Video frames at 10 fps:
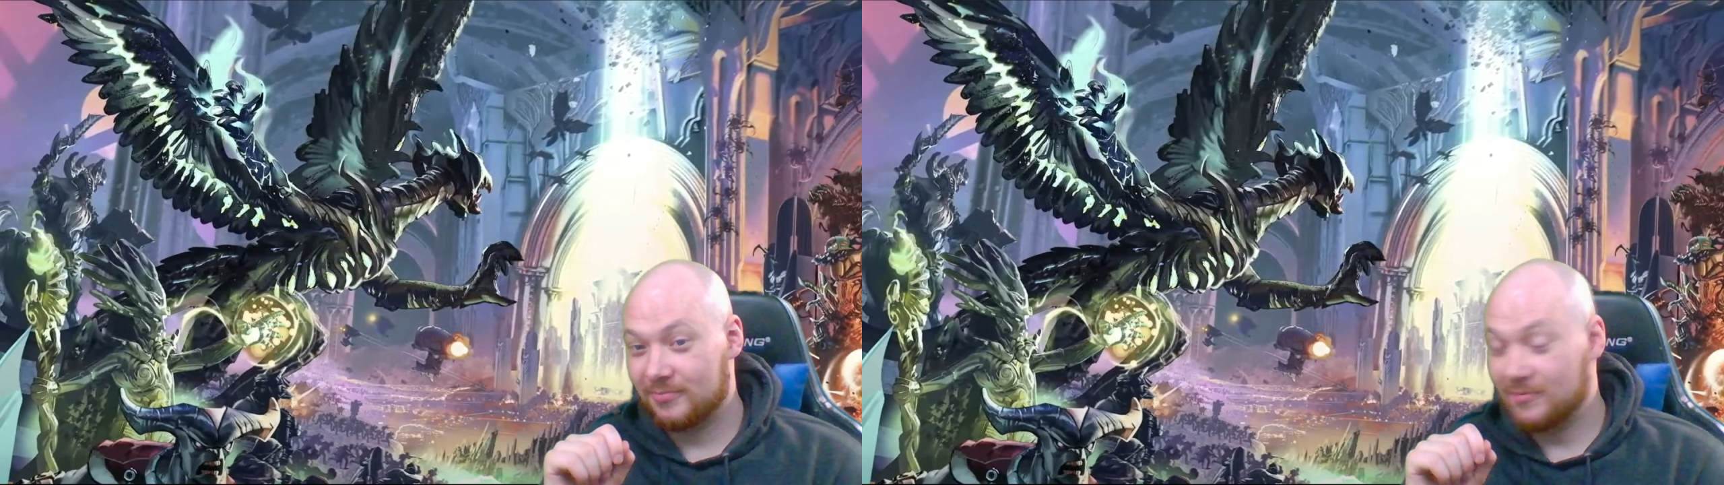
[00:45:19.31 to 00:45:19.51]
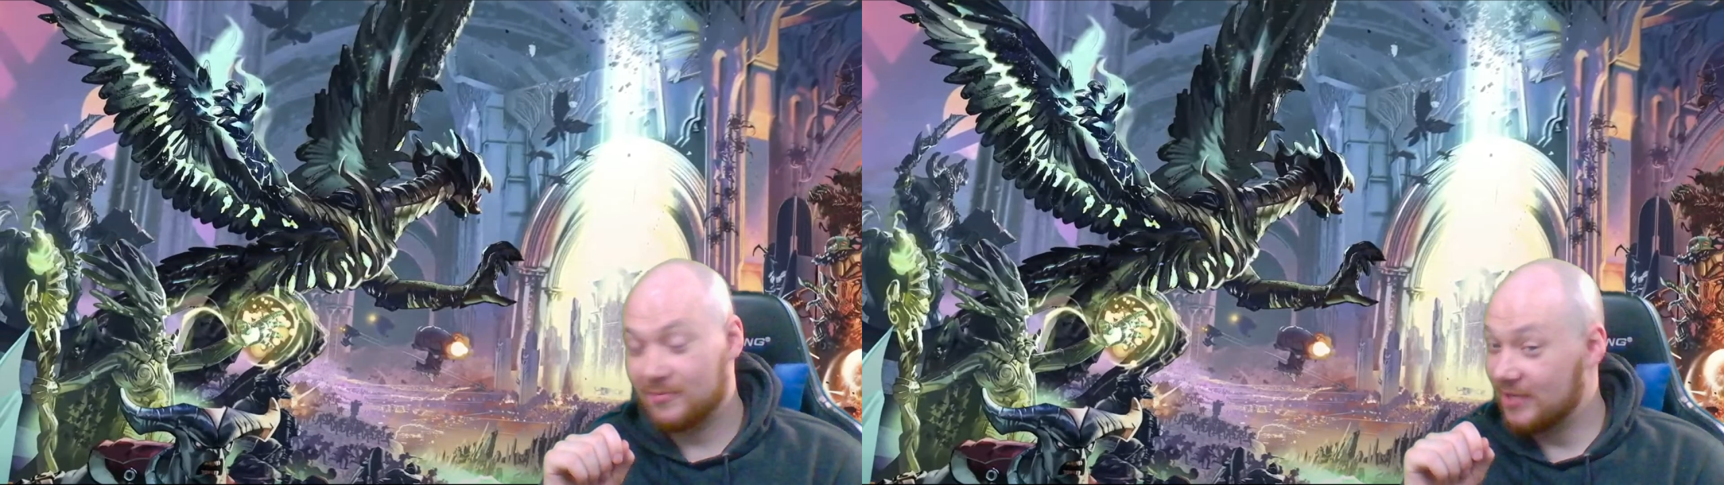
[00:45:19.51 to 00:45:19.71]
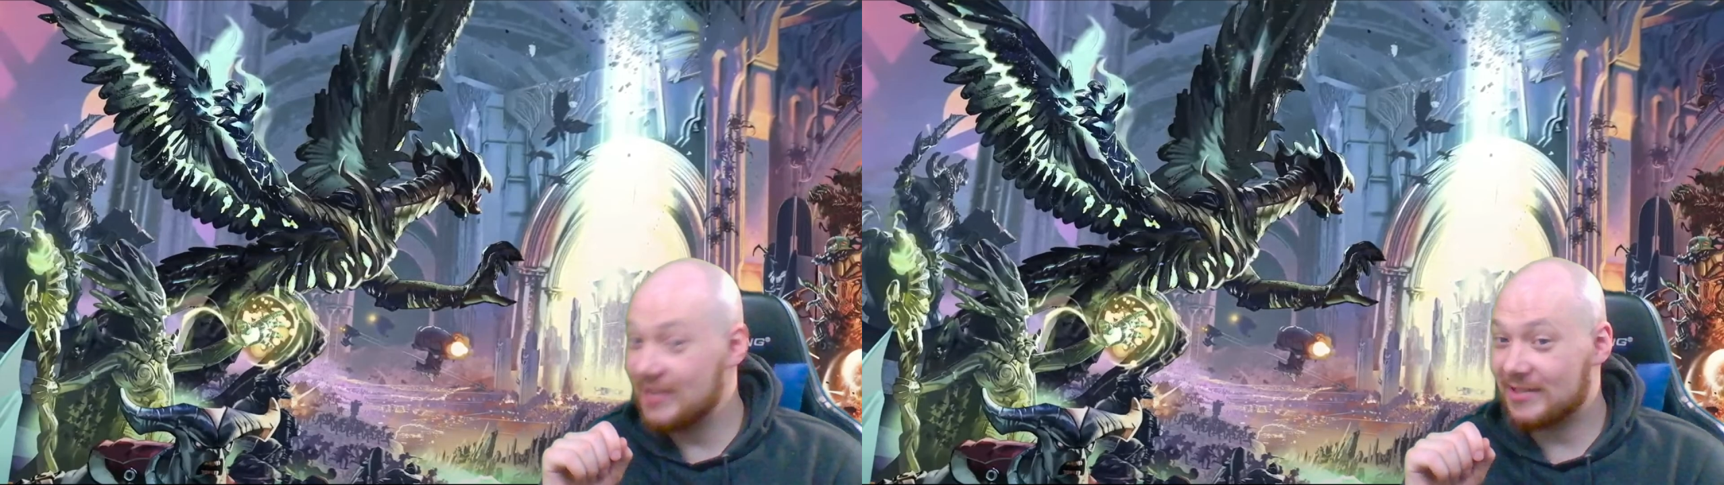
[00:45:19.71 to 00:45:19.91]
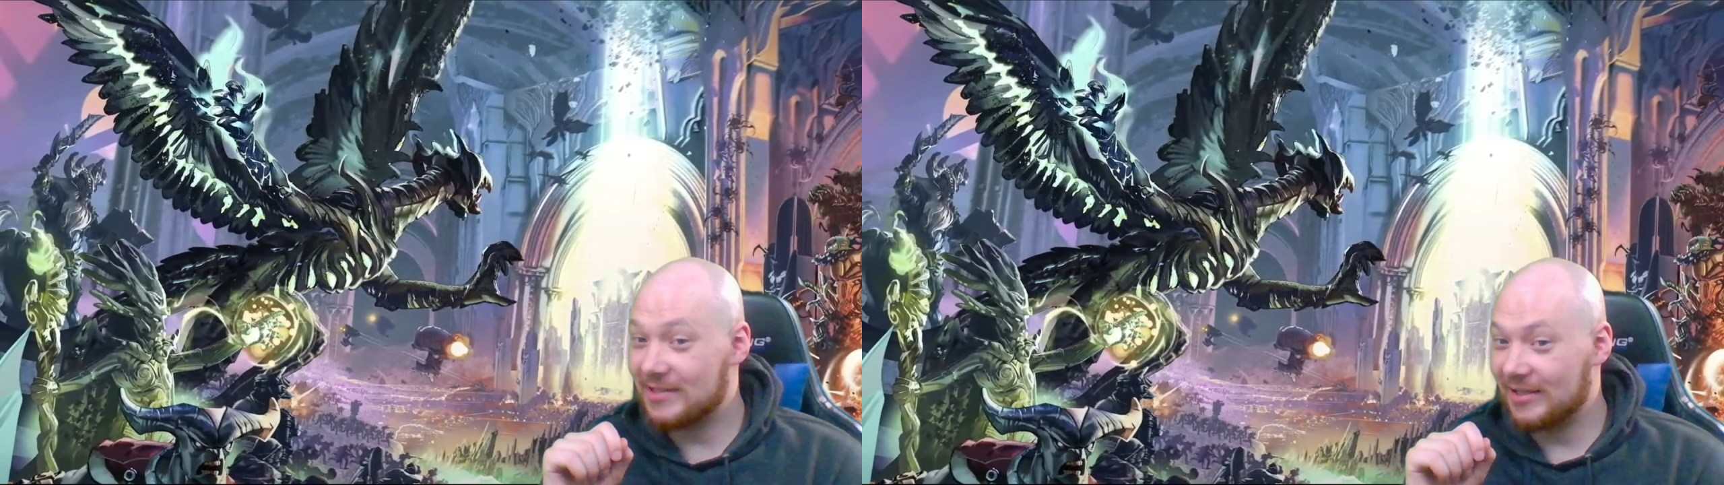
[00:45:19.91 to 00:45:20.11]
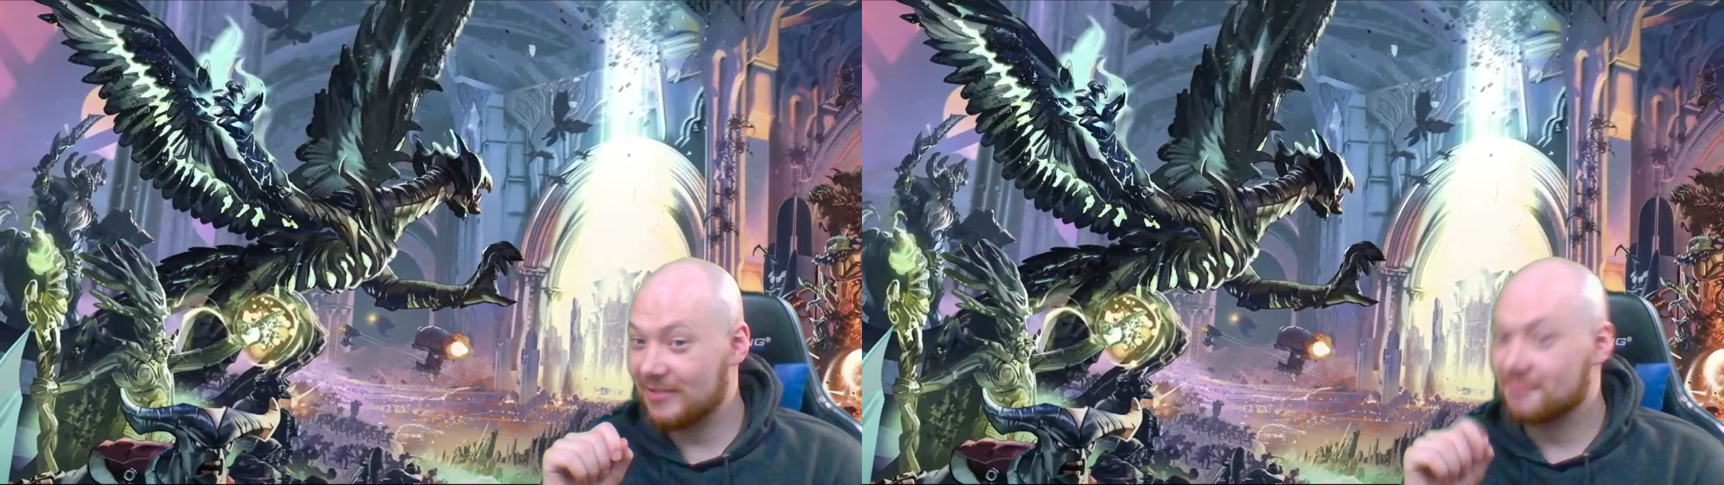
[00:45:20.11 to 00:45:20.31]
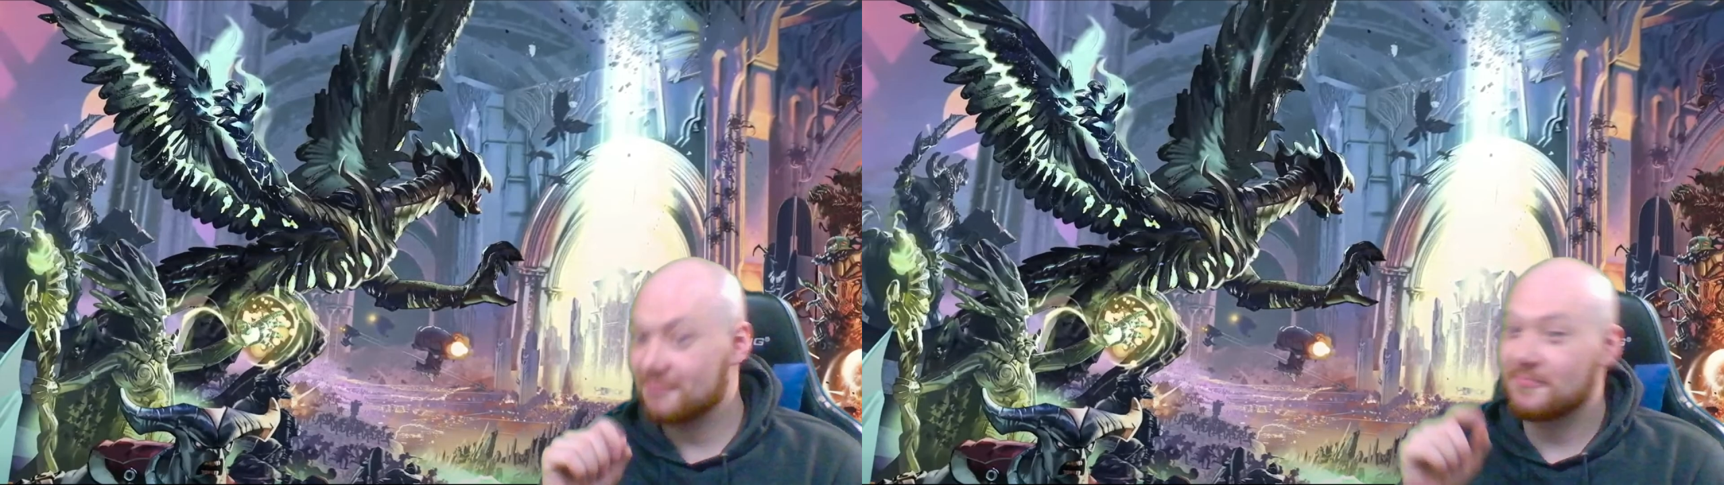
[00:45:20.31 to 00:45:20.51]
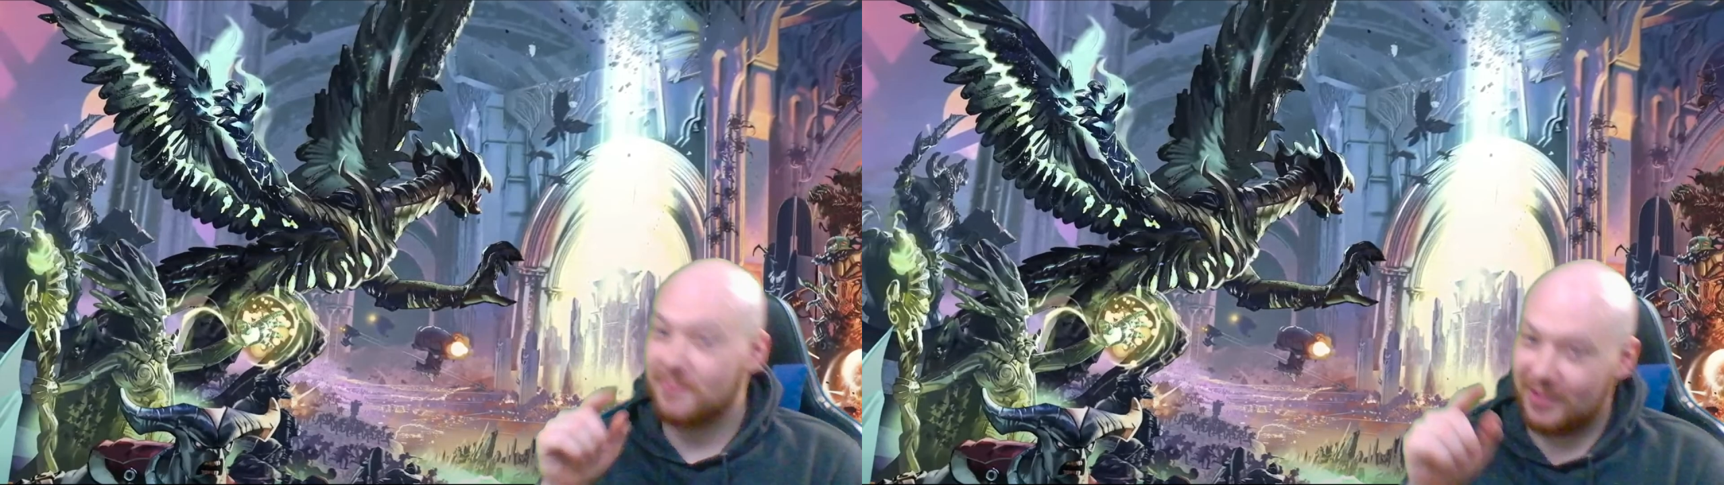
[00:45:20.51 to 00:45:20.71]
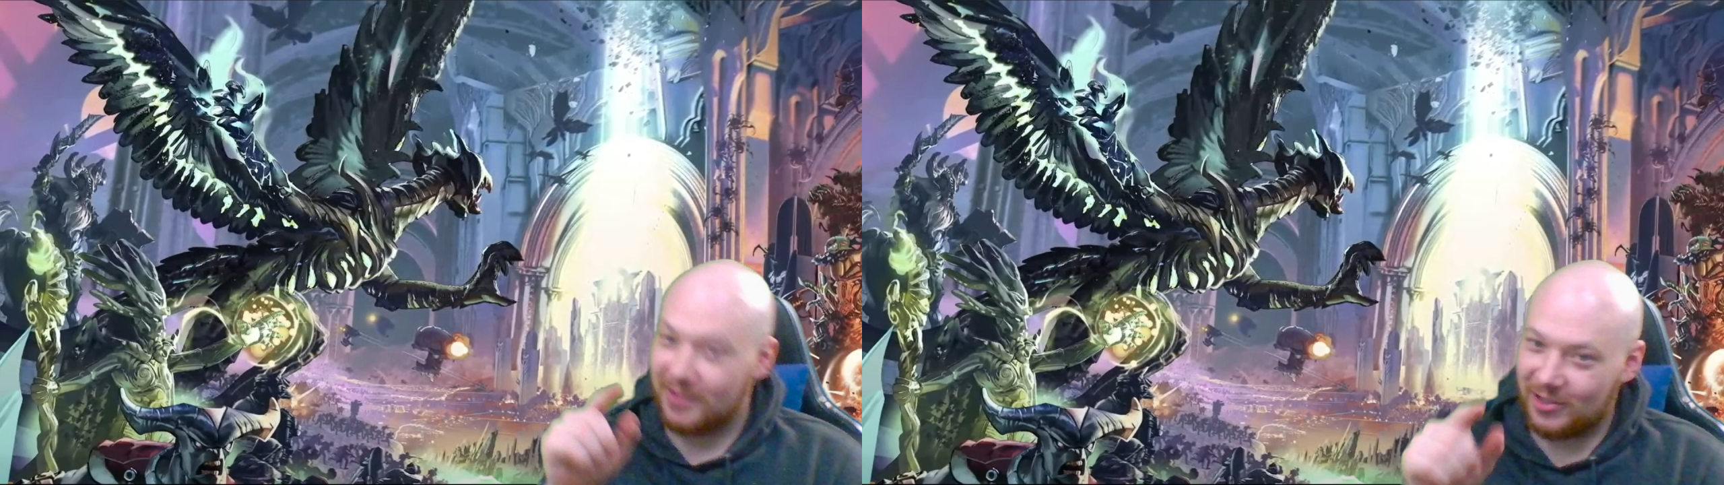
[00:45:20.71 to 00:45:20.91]
They say
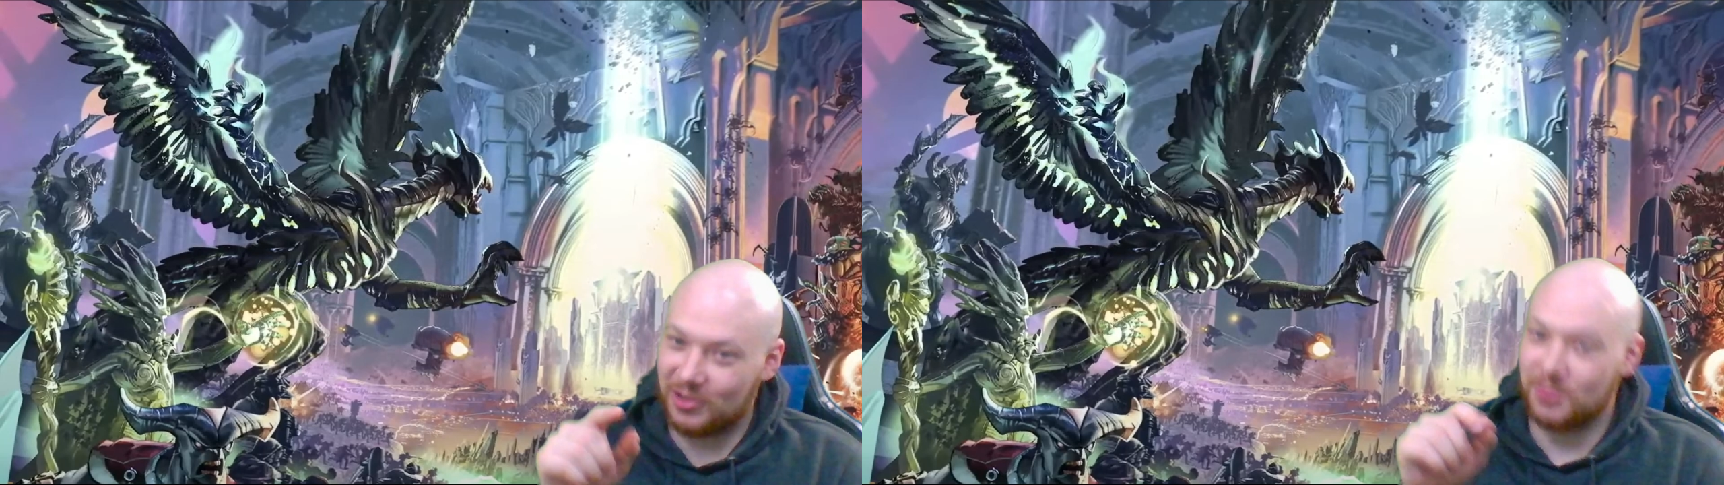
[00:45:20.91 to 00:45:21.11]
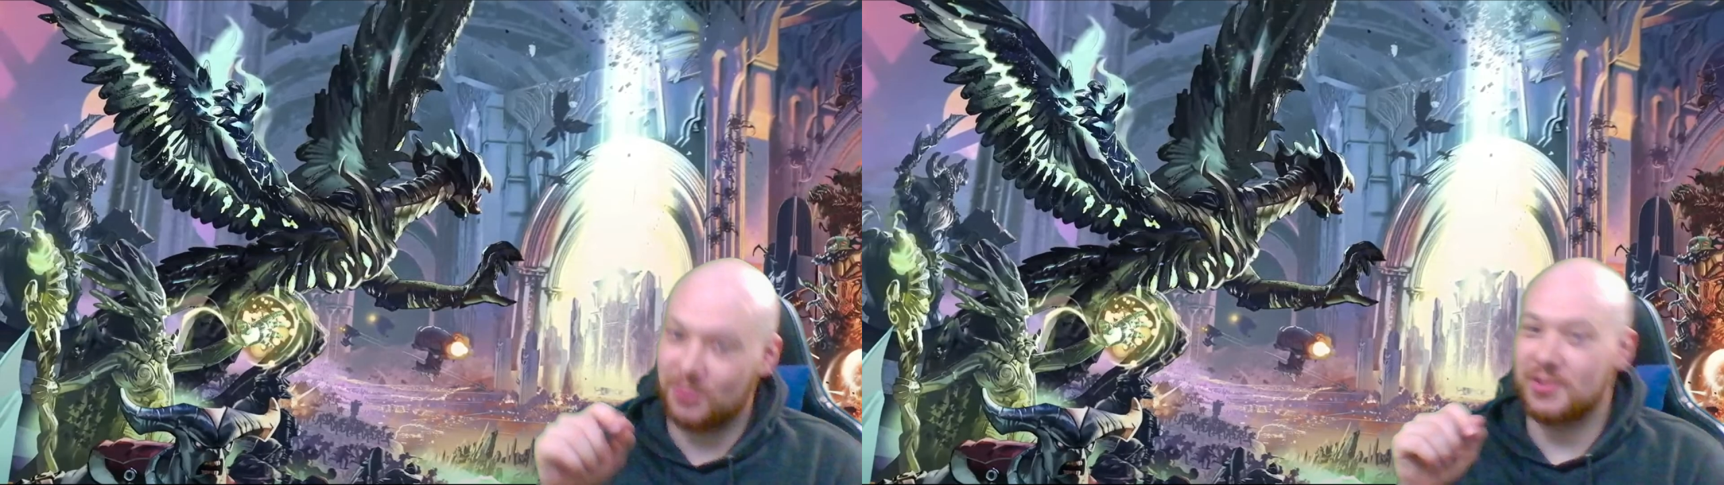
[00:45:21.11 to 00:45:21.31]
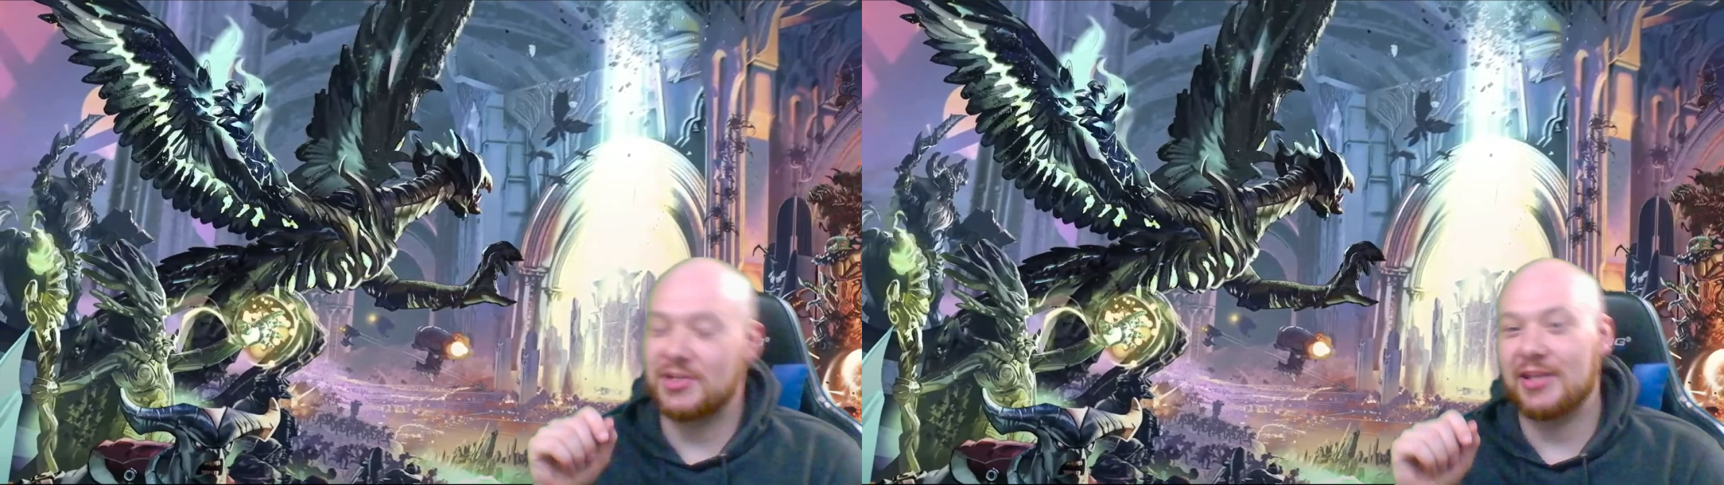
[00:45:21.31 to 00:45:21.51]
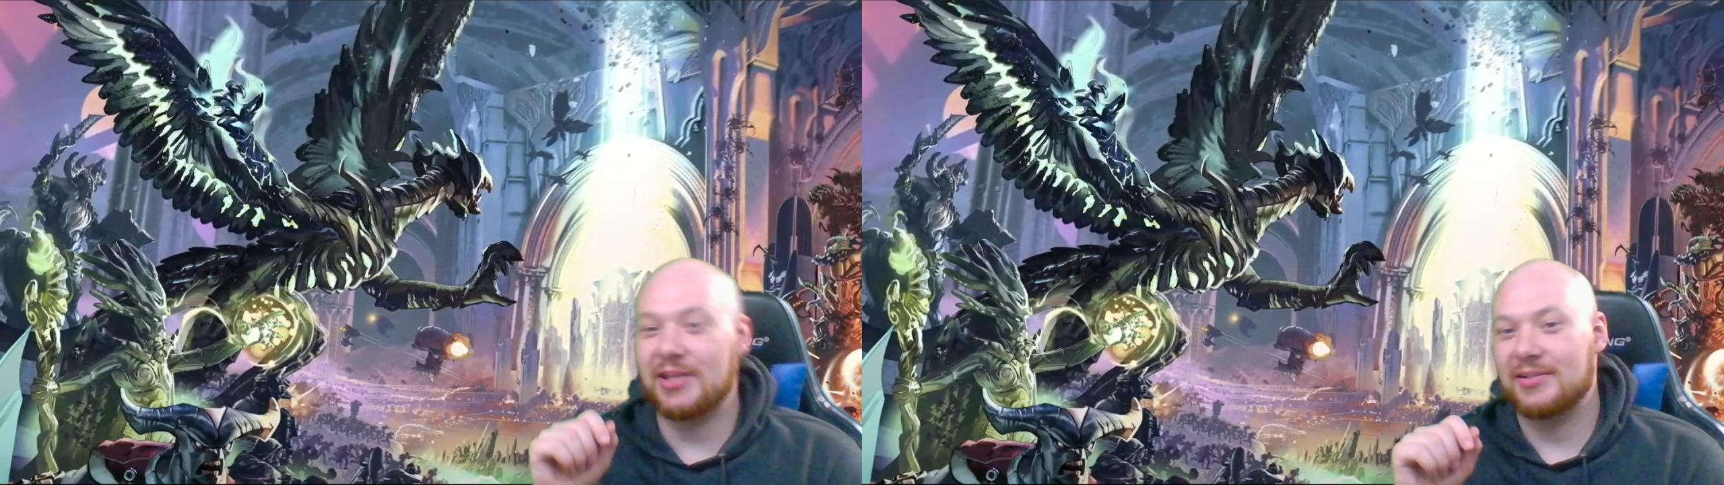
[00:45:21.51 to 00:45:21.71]
100%.